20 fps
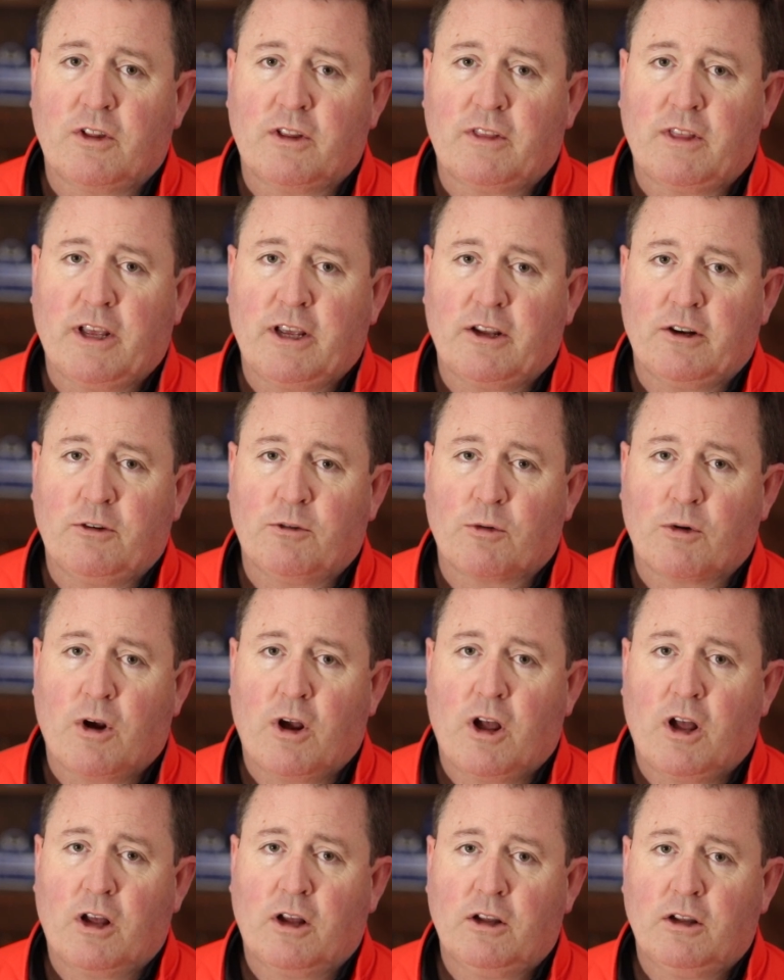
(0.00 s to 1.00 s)
that they could
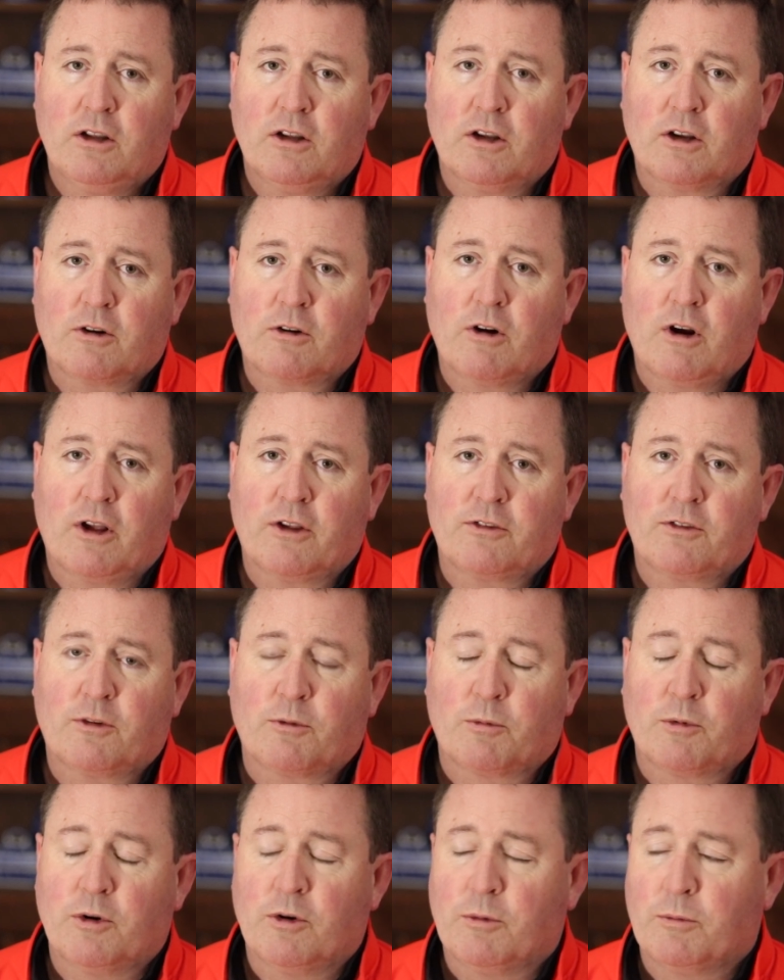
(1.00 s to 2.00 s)
draw across
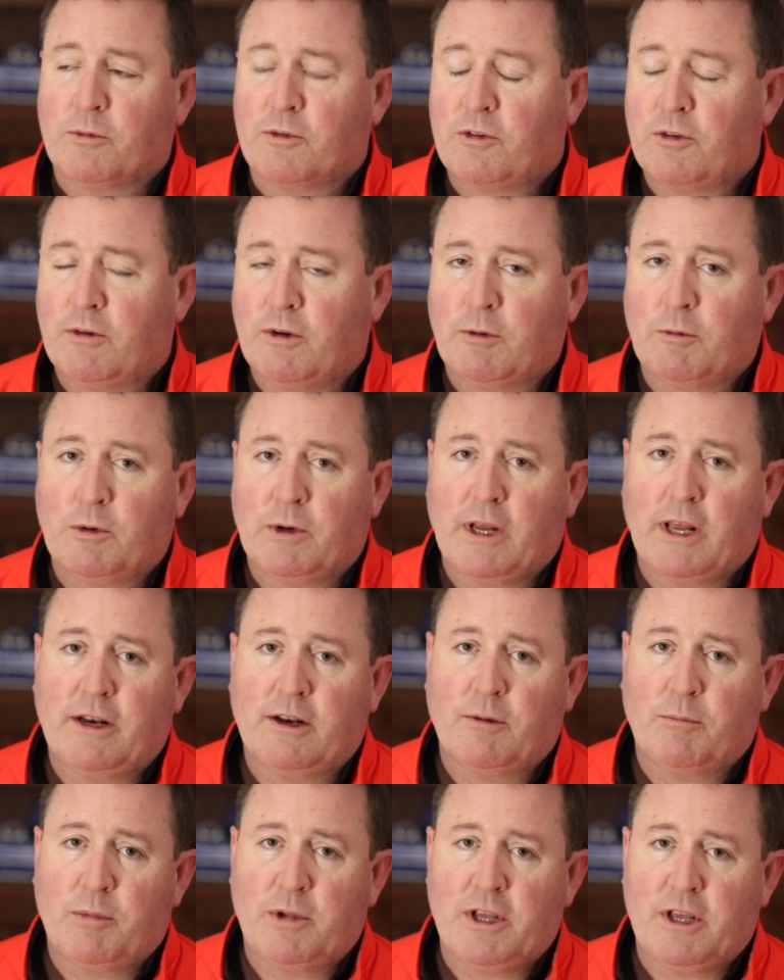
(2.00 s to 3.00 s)
the room. So it would
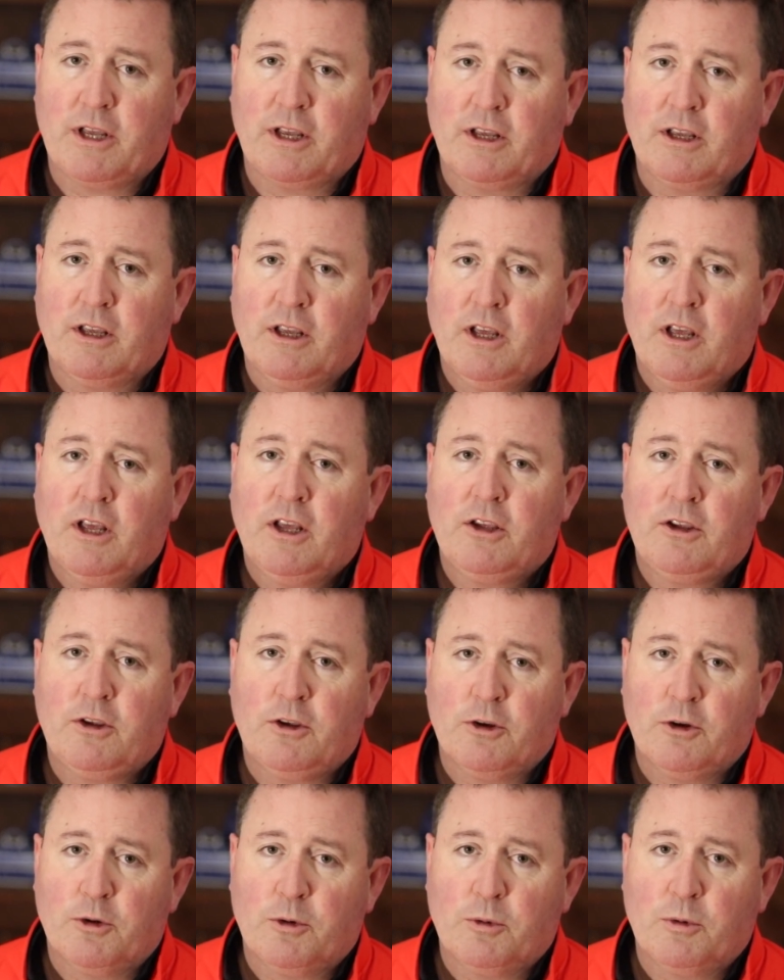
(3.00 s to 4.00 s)
end up being
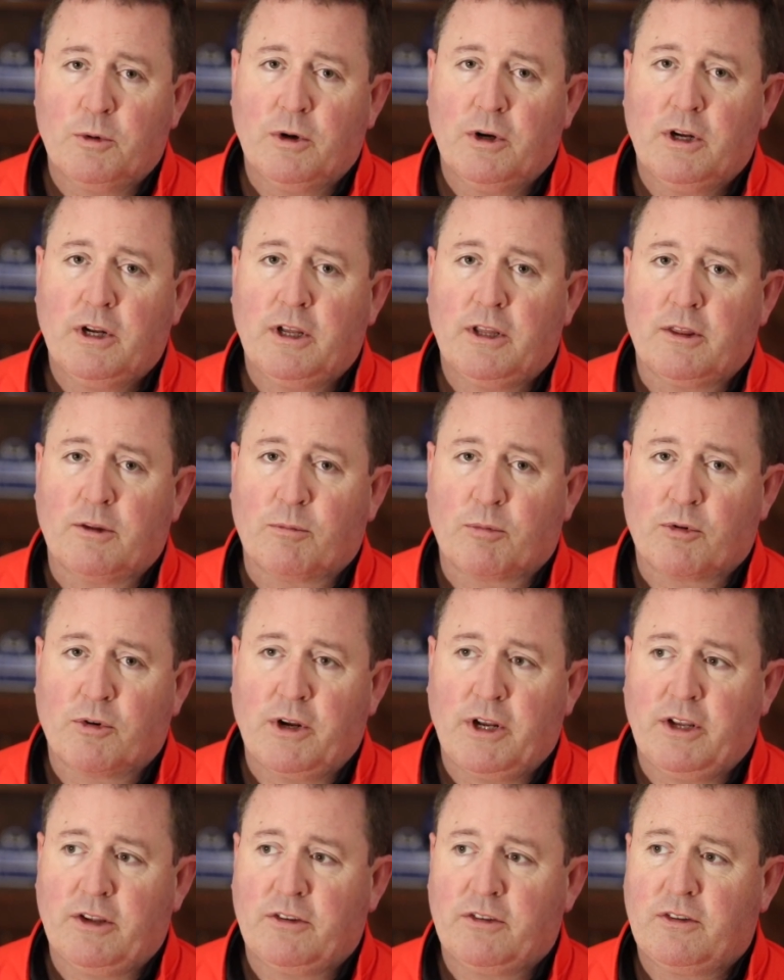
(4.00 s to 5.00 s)
you and the
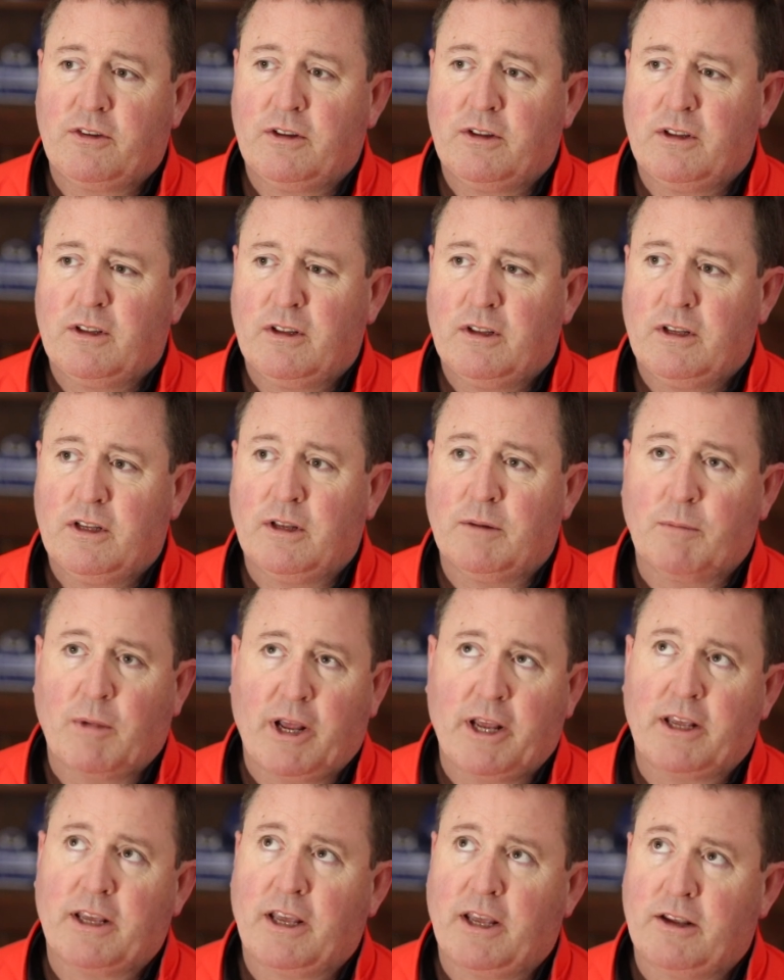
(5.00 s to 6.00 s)
priest, in
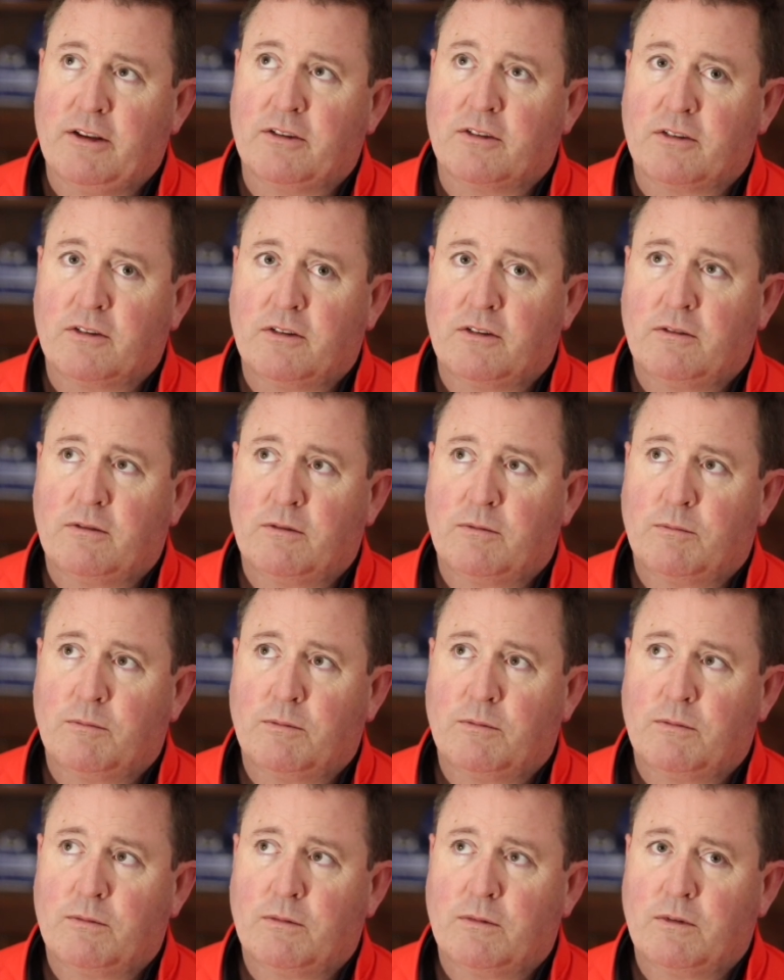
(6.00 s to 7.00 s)
my case,
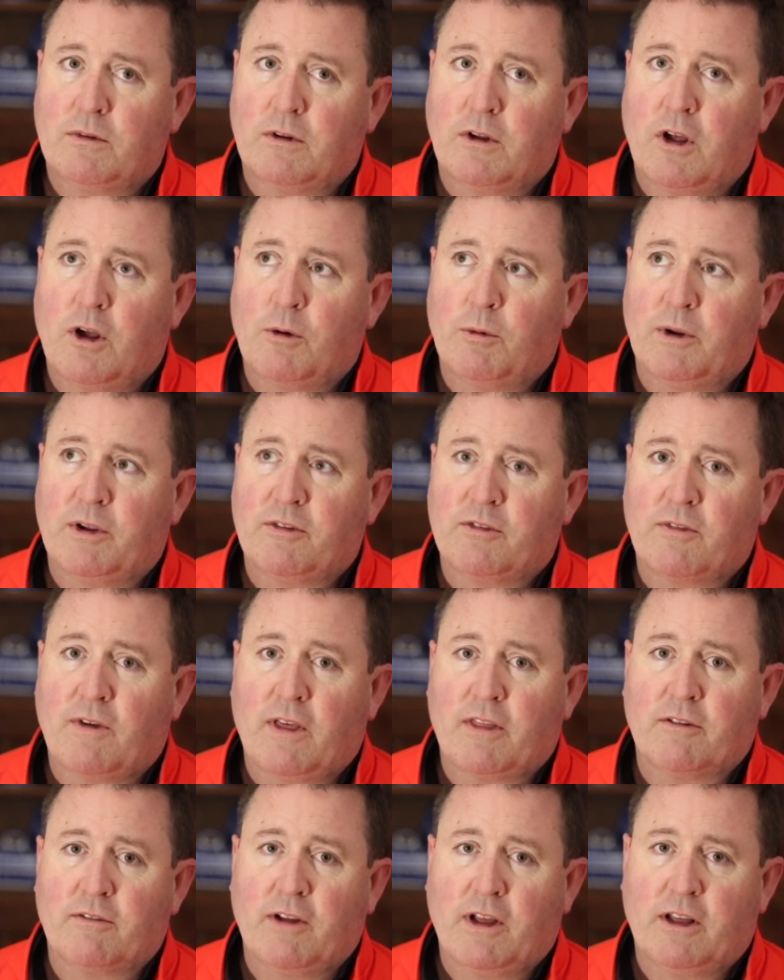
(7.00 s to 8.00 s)
always
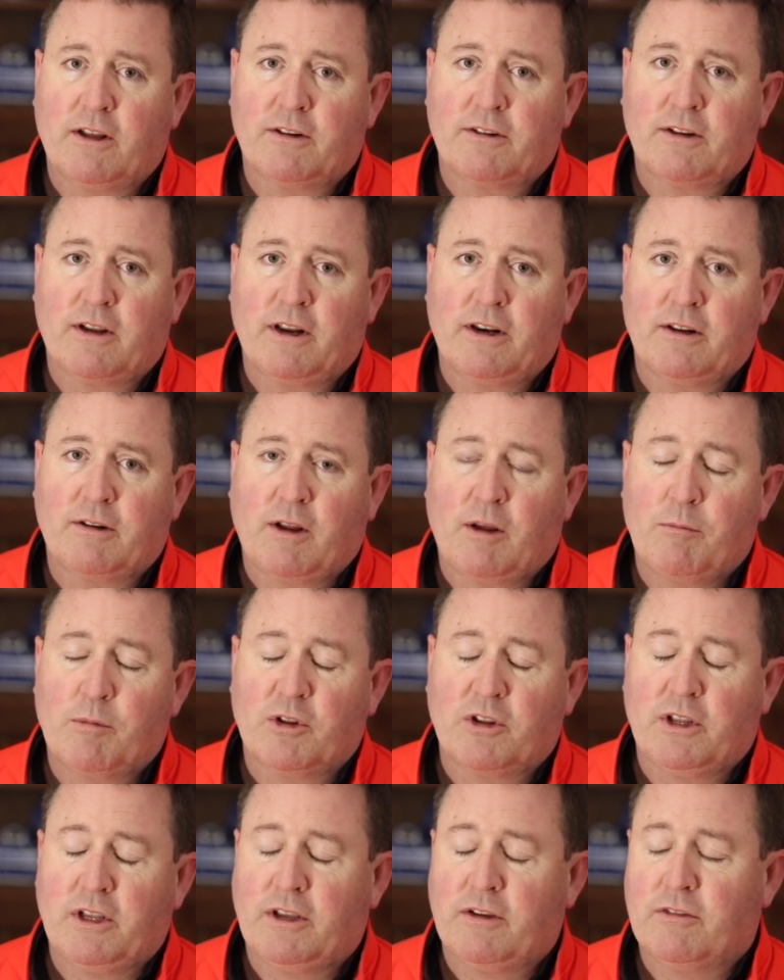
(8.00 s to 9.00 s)
Father Valentine, I
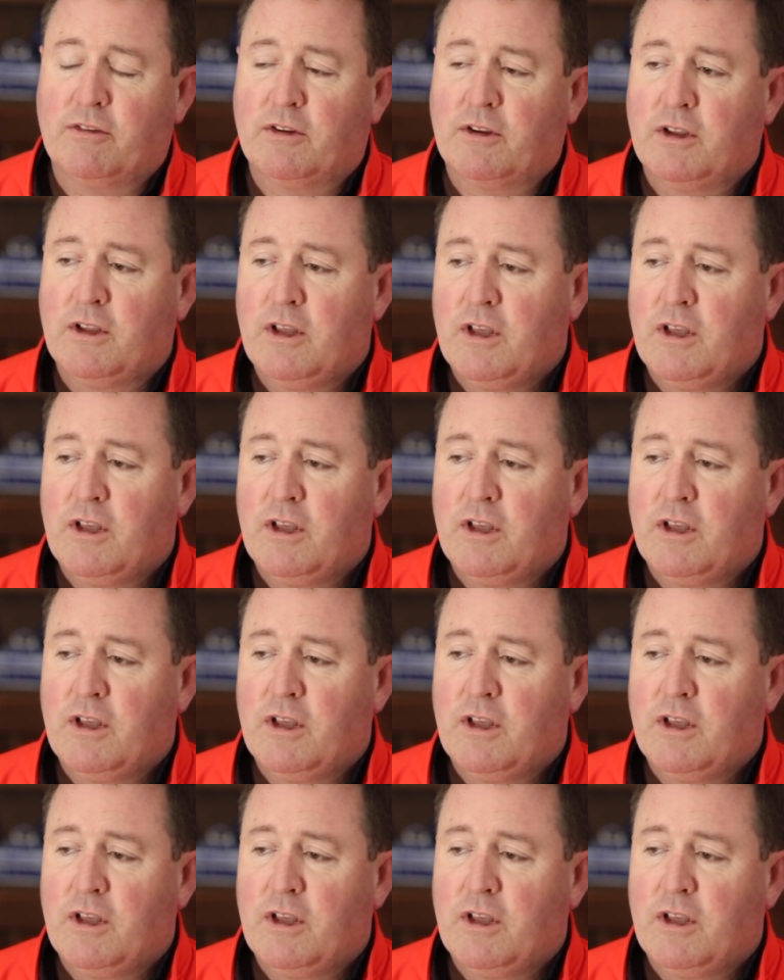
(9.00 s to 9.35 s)
believe,